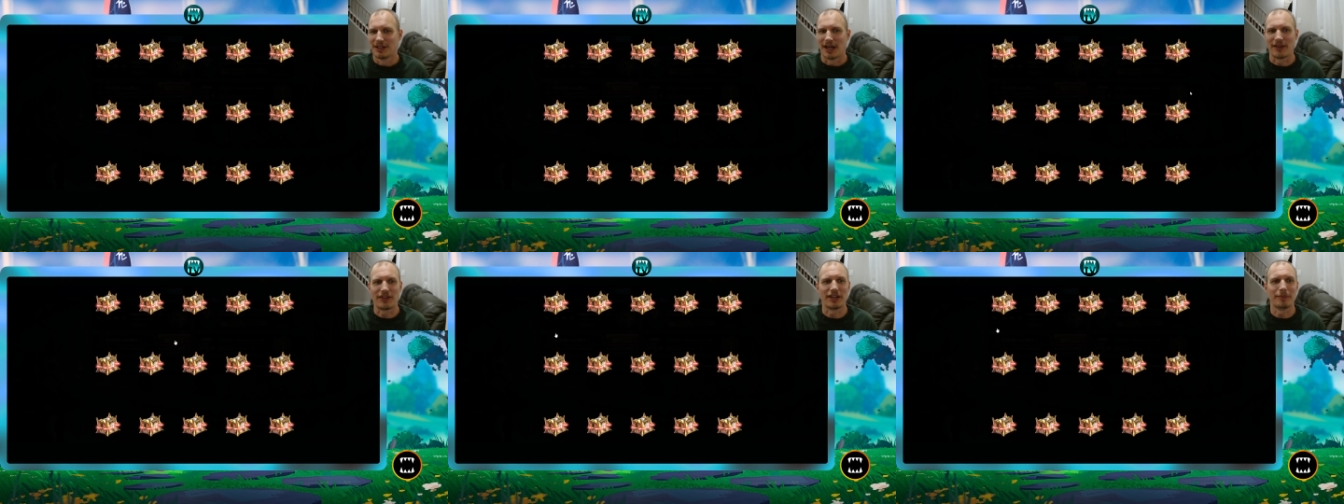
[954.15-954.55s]

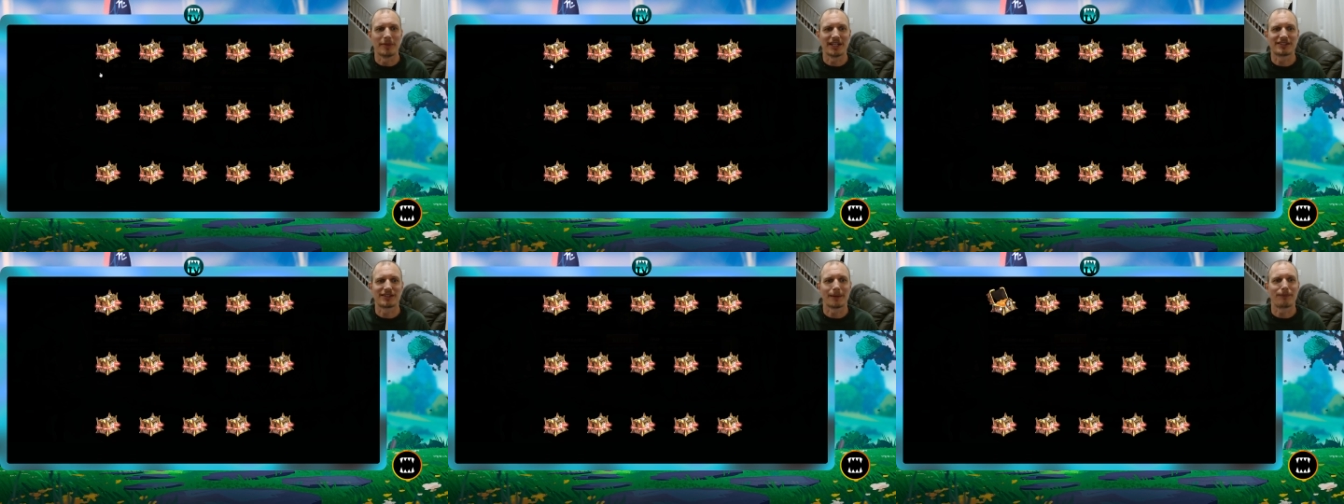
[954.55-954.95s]
And then he
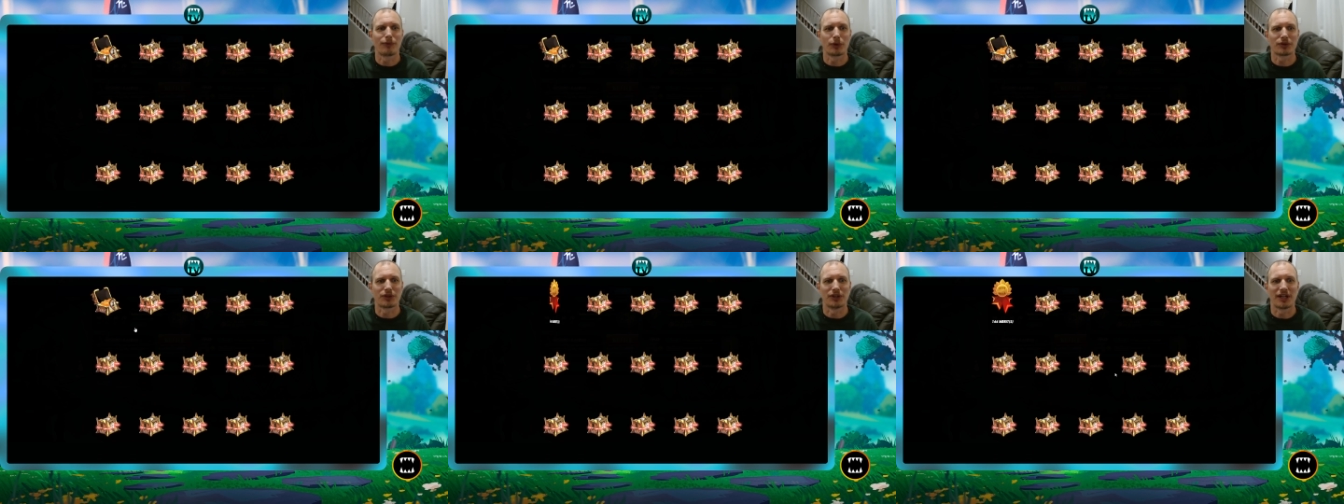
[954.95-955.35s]
makes up
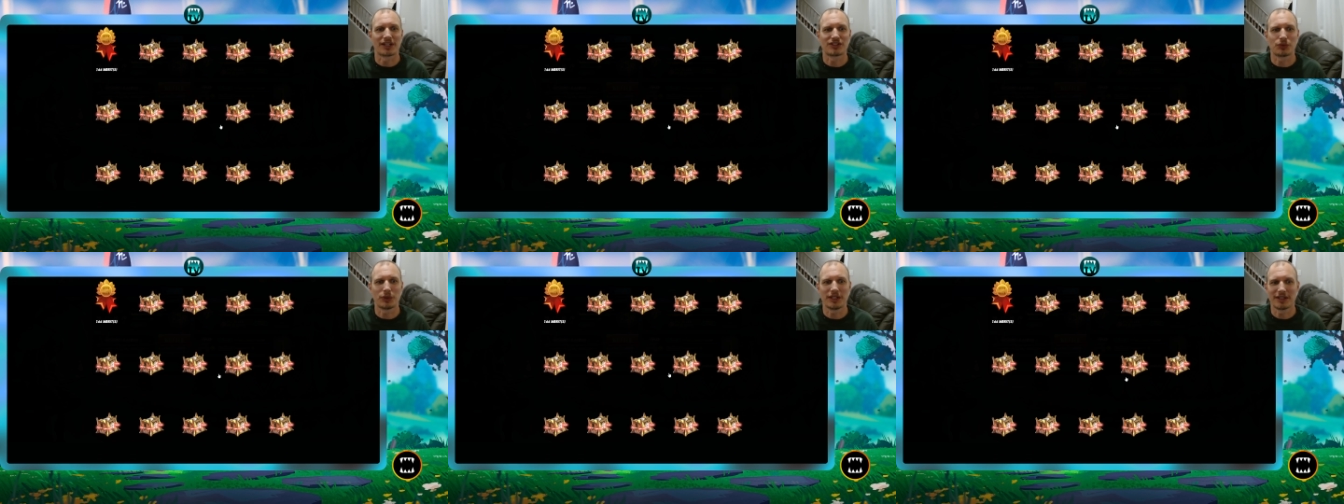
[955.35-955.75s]
for it the
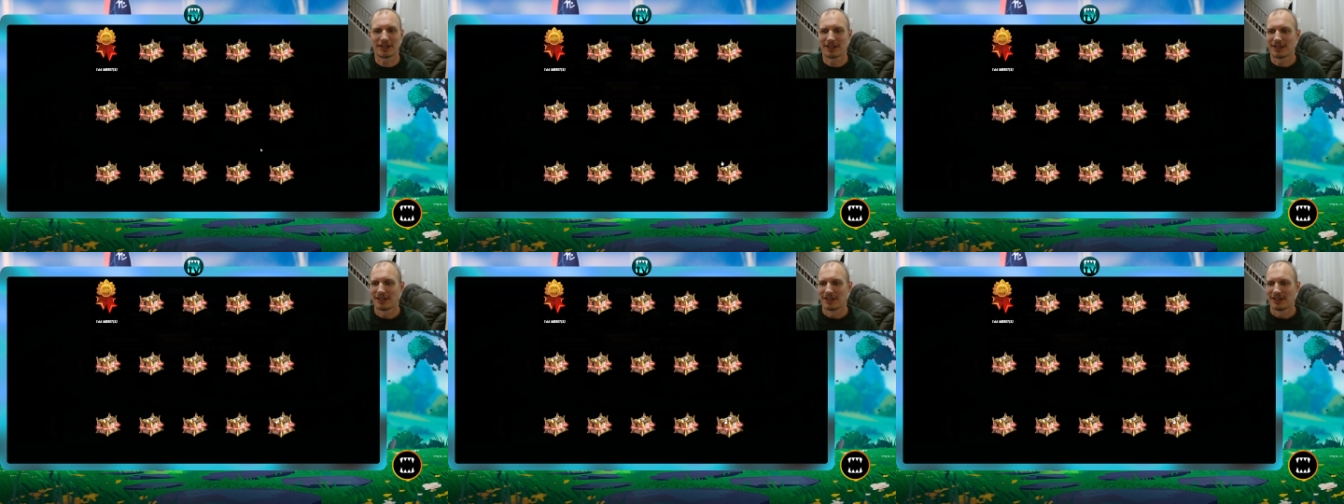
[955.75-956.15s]
next
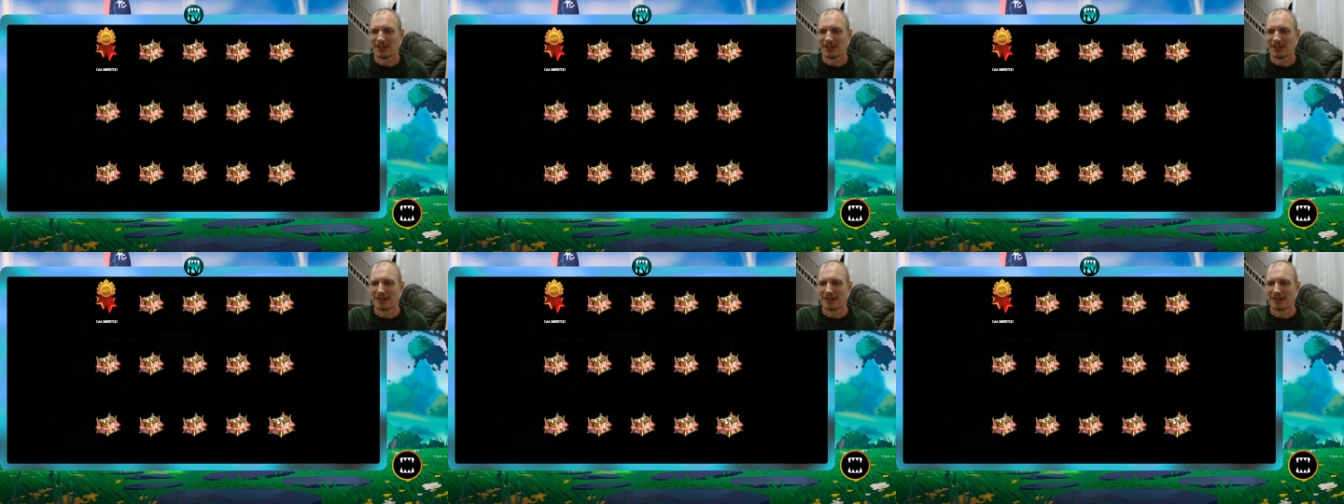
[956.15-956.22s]
week?